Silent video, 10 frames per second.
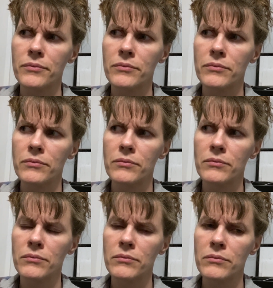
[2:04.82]

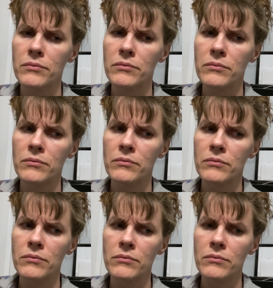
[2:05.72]

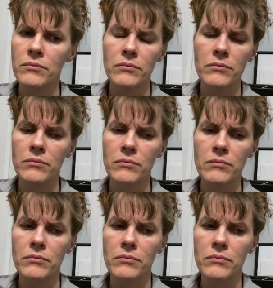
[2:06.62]

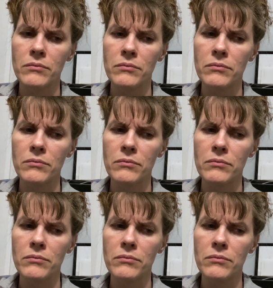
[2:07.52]
[no speech]